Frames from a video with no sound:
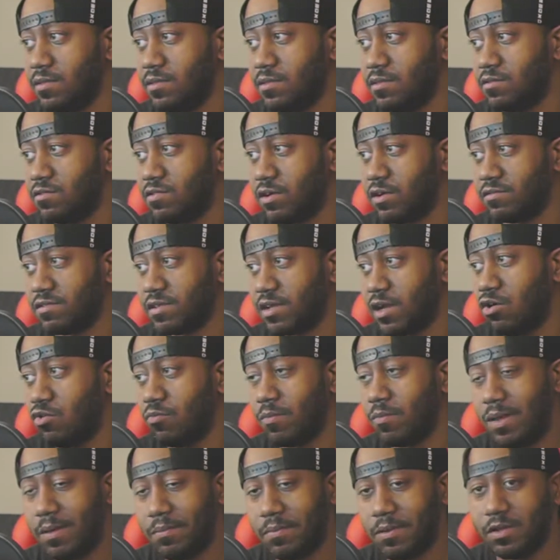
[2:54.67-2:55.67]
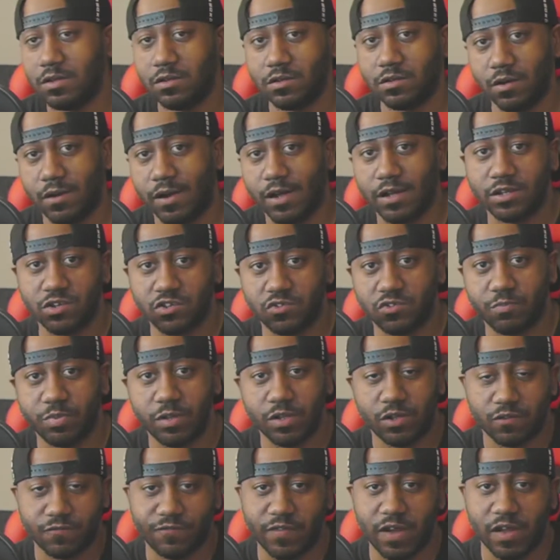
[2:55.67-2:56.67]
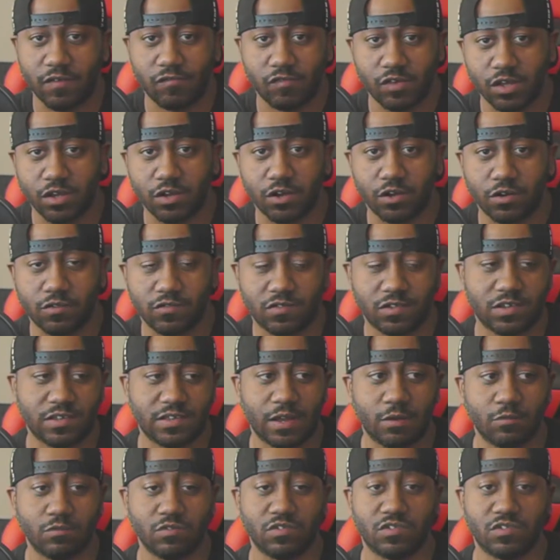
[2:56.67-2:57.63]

So I was like, oh, maybe I can just play on 5 gigahertz, because